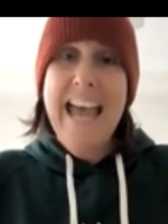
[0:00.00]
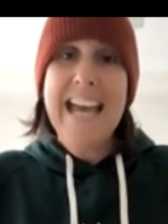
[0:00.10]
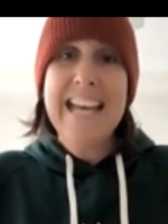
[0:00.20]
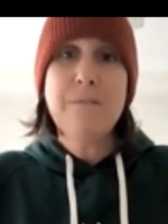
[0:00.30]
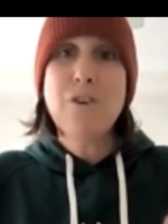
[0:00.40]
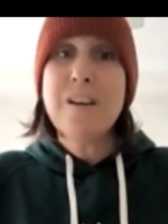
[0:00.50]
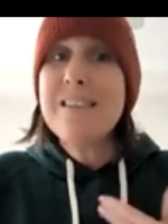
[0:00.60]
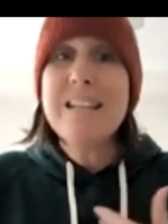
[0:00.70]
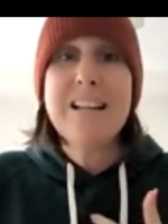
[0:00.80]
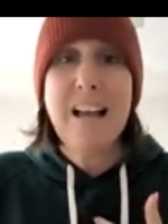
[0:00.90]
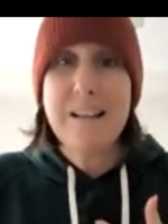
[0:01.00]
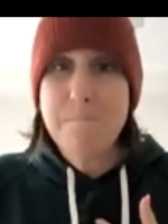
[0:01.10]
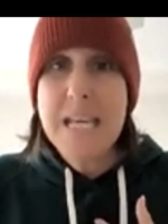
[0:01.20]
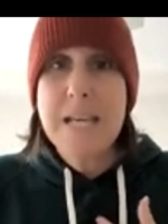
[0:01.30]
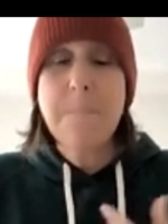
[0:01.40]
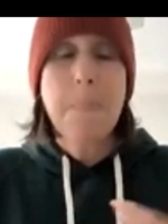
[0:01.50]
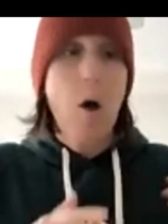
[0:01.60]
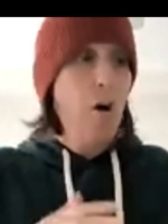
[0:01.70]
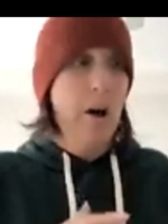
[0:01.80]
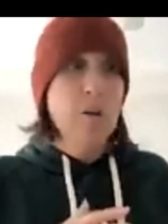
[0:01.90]
And if you're anything like me,
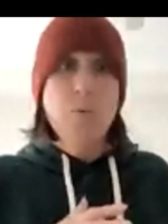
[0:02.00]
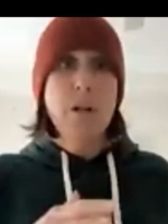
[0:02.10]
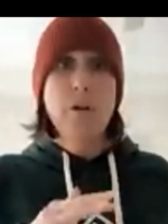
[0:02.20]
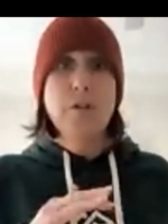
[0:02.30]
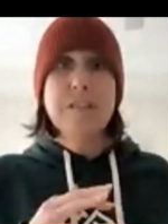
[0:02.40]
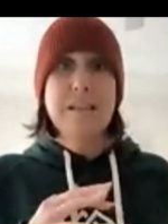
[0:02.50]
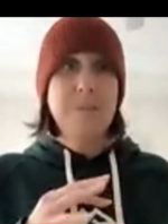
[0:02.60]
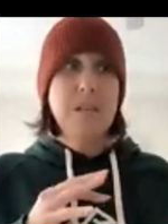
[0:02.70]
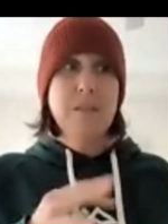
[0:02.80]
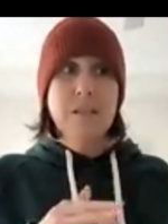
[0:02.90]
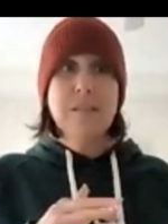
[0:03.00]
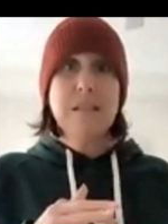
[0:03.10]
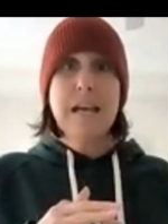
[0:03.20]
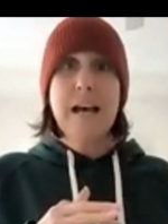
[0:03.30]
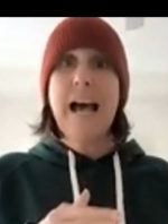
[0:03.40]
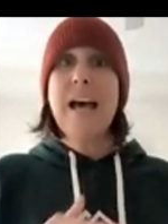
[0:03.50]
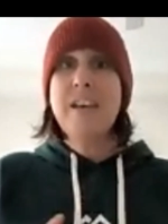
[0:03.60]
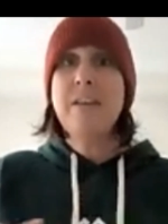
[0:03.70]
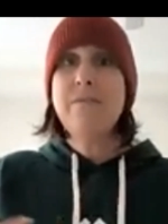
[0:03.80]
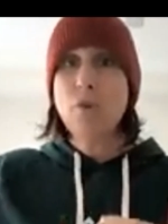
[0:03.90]
I don't want to learn something this year and
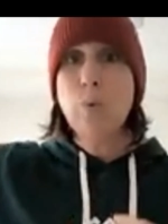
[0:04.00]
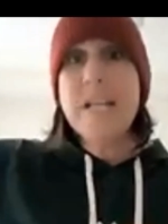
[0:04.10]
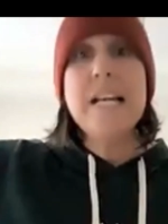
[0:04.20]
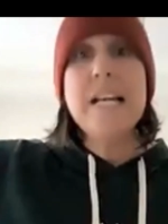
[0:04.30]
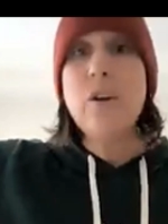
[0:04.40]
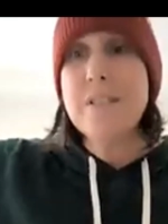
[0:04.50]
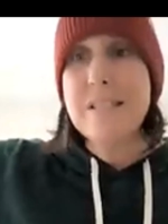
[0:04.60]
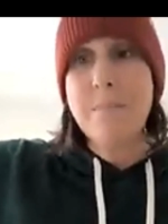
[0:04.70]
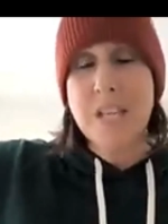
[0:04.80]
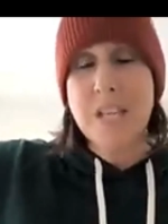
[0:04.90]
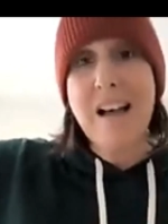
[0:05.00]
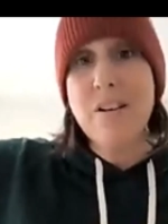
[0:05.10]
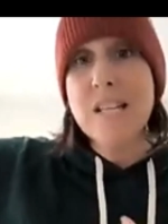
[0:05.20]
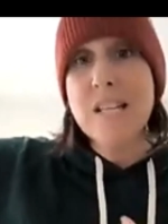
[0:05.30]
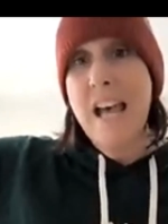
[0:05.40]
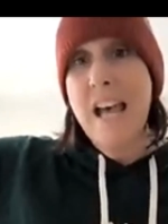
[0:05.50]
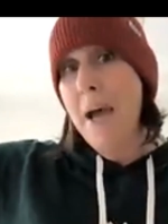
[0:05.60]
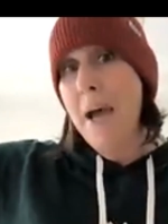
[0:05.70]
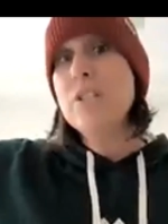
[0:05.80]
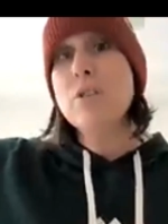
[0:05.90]
then have to relearn something else and
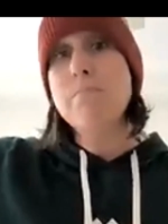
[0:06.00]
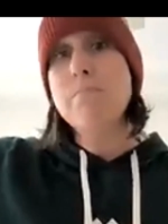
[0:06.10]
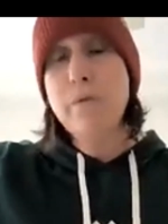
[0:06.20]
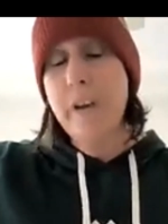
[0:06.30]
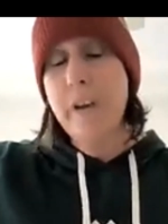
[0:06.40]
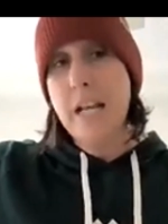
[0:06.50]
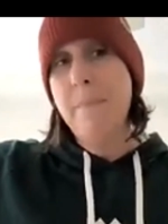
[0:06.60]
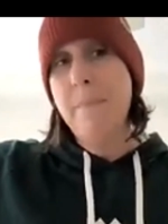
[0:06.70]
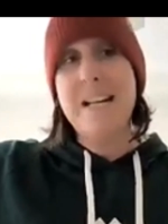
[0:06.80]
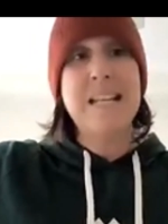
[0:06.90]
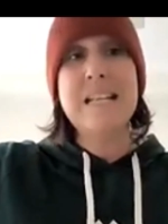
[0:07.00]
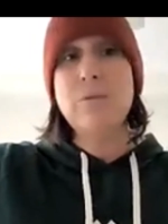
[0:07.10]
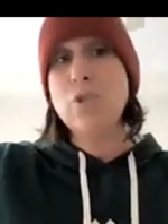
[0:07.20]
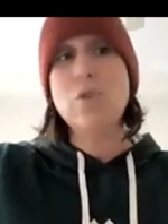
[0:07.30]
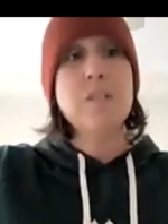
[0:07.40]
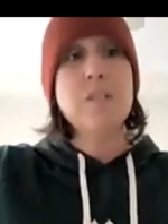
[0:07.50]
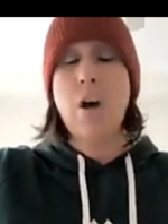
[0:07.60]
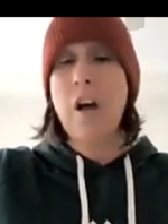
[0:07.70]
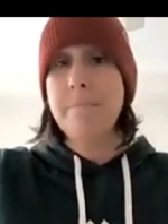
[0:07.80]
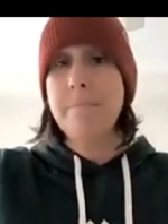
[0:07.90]
pay to move it in about a year or two's
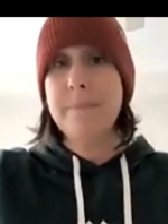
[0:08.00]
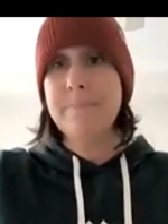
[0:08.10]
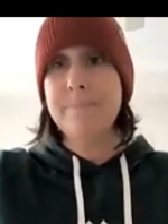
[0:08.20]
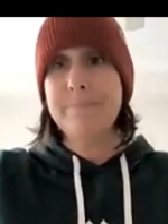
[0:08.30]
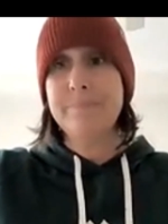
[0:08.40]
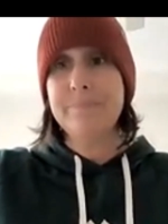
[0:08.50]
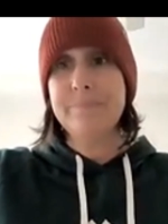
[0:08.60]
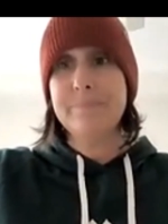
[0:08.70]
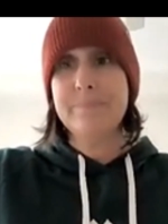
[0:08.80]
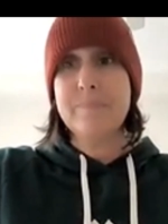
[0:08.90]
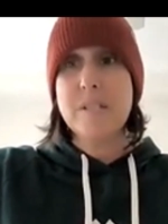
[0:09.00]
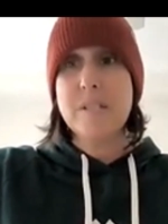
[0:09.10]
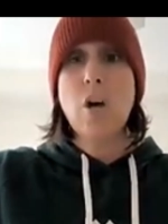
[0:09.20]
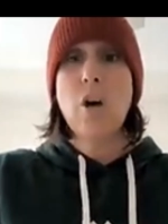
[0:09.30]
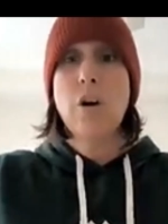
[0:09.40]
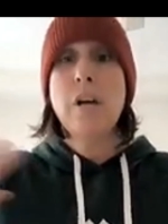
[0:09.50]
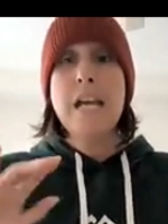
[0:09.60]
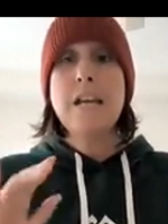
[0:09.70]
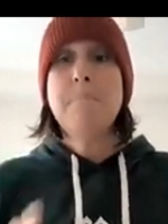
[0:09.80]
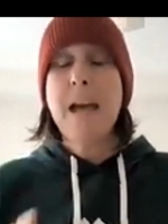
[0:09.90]
time. So
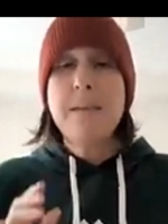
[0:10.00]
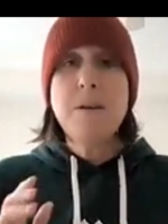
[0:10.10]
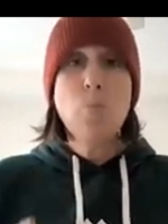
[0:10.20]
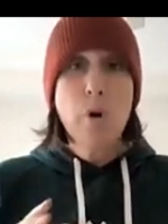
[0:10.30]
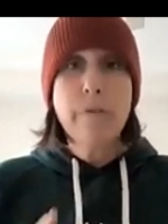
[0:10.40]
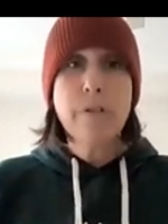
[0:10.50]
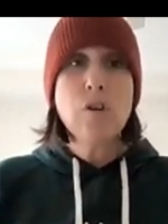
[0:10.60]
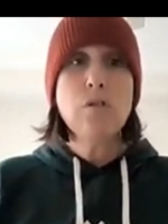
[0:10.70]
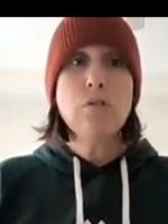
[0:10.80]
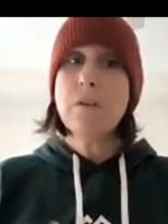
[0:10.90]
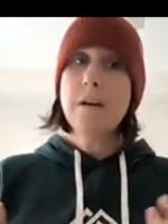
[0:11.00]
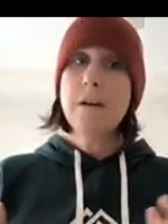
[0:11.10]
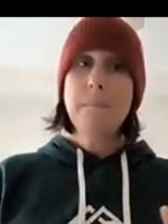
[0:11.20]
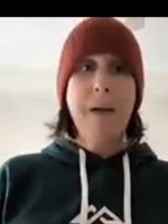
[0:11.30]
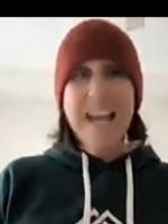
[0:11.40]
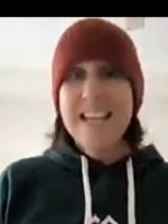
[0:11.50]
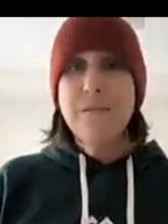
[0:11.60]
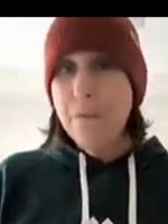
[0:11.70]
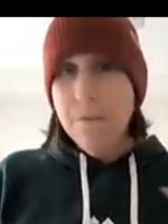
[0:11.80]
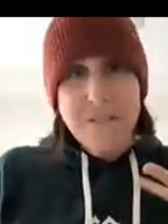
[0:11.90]
it may be worth you
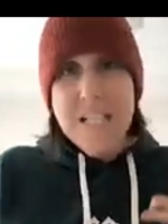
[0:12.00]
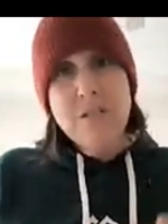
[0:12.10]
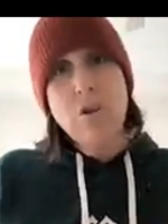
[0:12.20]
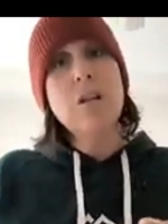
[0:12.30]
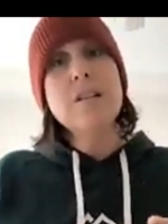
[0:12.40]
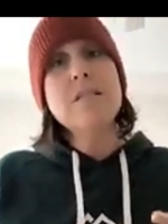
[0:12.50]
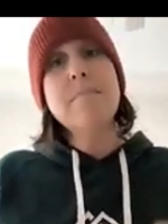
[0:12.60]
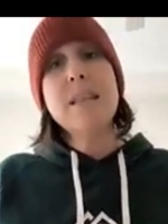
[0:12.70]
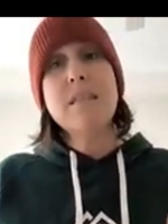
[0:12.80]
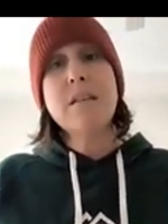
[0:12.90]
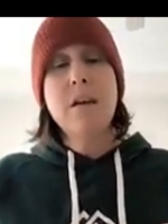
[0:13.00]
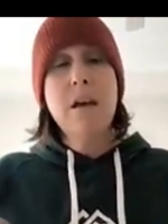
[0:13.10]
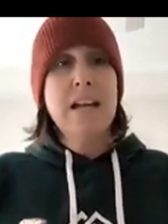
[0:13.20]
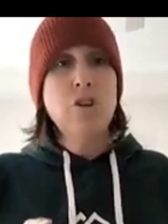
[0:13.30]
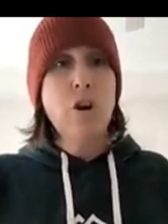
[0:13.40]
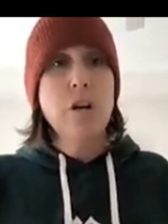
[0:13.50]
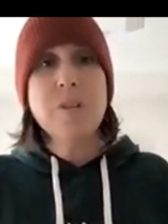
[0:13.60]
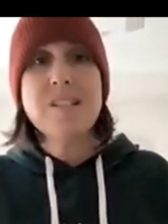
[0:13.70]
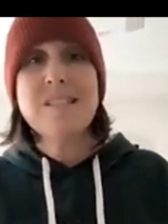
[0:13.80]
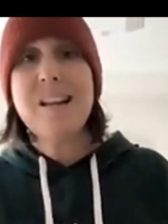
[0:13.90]
paying $15 a month and going
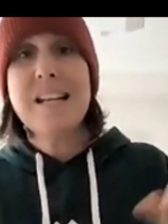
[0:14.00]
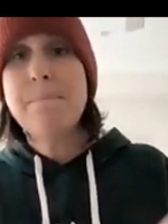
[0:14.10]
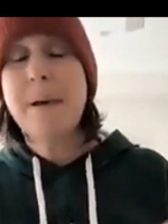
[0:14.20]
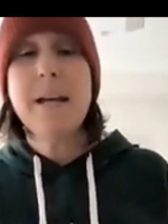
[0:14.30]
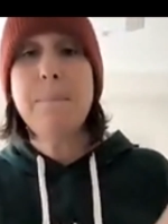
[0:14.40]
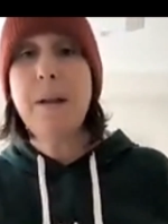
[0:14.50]
with a slightly better